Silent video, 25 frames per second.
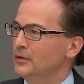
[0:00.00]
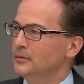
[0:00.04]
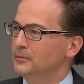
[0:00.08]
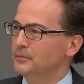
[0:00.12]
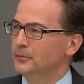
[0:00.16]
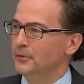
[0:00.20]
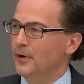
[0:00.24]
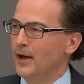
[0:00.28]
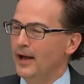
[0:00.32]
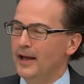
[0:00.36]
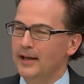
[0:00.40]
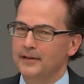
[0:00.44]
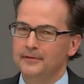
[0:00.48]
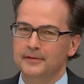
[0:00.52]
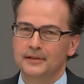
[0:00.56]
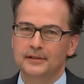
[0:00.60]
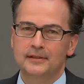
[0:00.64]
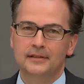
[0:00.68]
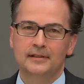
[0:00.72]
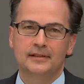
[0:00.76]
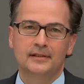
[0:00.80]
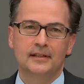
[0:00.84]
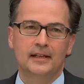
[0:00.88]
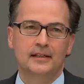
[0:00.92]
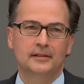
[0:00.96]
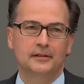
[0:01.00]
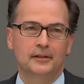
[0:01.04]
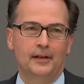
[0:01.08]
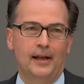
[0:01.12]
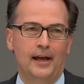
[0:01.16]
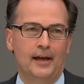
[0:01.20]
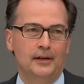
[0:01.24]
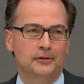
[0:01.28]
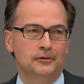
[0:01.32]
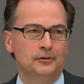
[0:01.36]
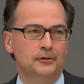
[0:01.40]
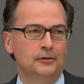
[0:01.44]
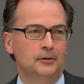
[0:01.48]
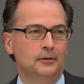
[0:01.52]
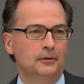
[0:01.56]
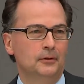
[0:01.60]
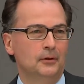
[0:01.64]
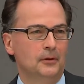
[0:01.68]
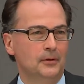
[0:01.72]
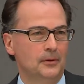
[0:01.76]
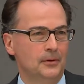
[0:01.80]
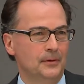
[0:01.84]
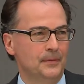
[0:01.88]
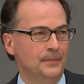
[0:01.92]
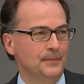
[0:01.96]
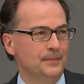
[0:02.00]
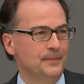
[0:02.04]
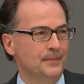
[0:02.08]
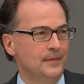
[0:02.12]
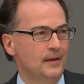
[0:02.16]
Private International Law.